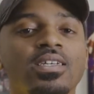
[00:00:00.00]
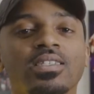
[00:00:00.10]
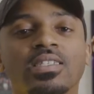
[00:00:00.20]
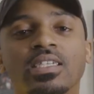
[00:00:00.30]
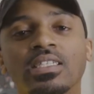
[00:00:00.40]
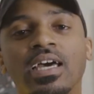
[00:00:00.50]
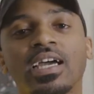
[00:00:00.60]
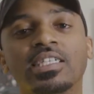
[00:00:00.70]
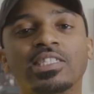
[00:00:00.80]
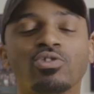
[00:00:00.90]

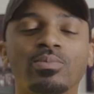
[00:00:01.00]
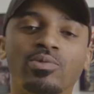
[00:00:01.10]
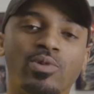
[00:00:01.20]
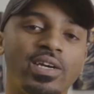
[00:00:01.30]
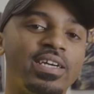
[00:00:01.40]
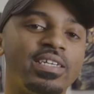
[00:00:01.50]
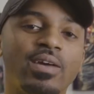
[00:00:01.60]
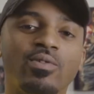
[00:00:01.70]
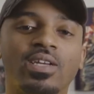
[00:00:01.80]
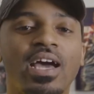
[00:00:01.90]
6ix9ine, Trippie Redd, they
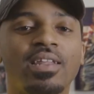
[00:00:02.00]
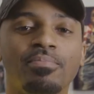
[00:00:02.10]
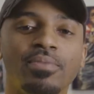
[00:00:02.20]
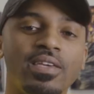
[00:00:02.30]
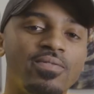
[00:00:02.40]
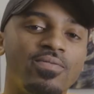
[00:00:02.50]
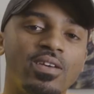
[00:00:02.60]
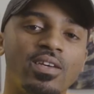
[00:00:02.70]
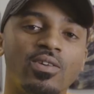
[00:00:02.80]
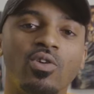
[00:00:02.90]
were kind of
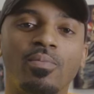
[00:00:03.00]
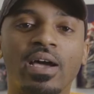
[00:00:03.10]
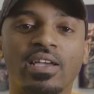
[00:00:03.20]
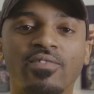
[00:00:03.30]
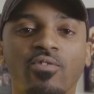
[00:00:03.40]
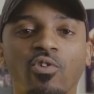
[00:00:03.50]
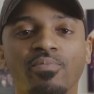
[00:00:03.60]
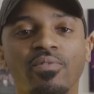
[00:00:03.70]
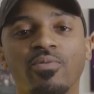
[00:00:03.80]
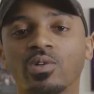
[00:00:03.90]
beefing, going back and forth
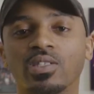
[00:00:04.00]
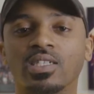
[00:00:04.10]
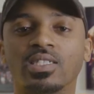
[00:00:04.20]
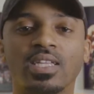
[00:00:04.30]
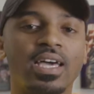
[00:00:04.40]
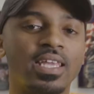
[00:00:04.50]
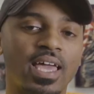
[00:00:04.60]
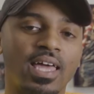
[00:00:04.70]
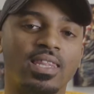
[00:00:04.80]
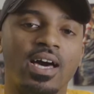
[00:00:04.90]
before 6ix9ine had
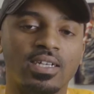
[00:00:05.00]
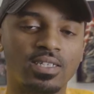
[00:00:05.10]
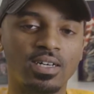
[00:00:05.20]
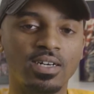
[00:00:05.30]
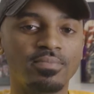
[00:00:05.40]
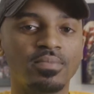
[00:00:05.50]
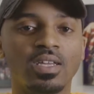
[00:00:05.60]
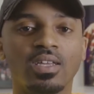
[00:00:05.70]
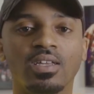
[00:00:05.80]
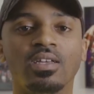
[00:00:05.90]
got locked up.
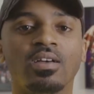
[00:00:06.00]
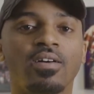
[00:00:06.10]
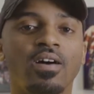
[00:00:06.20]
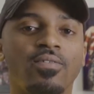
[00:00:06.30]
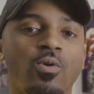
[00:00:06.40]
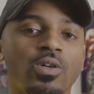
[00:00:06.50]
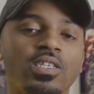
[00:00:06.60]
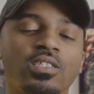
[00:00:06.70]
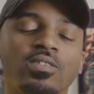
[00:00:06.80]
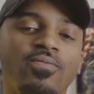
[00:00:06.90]
Of course,
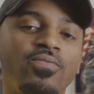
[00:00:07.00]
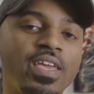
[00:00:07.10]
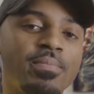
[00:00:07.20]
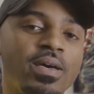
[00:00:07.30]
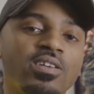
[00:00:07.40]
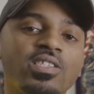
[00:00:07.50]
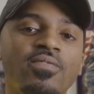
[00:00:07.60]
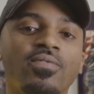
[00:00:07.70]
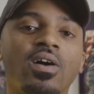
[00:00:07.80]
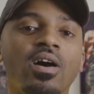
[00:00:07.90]
there's some females
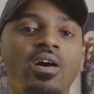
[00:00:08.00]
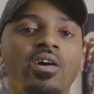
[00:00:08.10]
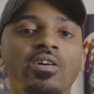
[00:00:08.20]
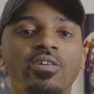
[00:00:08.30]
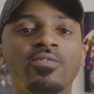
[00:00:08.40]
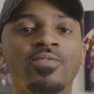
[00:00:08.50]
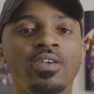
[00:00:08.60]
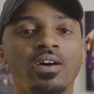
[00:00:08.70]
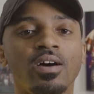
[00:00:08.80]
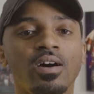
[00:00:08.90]
involved.
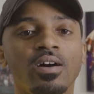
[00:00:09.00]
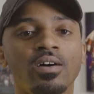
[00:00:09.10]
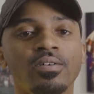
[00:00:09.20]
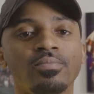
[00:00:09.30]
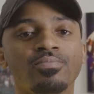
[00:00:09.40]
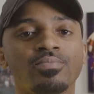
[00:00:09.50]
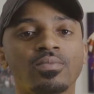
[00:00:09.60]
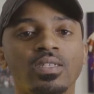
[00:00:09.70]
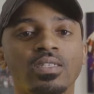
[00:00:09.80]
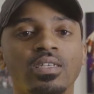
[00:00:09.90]
And
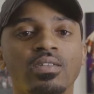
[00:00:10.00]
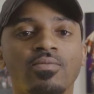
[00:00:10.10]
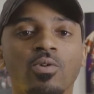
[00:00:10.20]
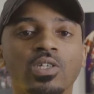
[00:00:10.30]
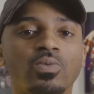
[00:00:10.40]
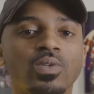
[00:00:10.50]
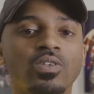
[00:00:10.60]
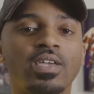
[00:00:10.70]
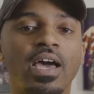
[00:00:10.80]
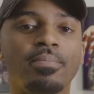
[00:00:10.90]
then, of course, when
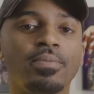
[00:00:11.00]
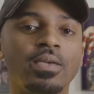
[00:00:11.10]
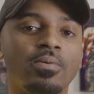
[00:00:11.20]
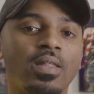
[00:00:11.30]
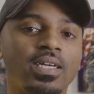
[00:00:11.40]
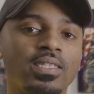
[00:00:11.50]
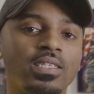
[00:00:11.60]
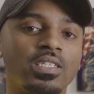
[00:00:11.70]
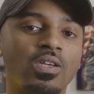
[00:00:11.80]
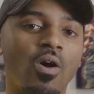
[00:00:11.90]
you got people like
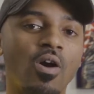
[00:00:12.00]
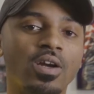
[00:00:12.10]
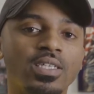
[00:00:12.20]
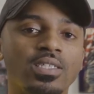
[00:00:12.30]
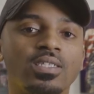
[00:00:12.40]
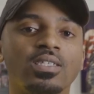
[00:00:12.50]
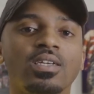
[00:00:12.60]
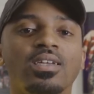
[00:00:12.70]
this, artists,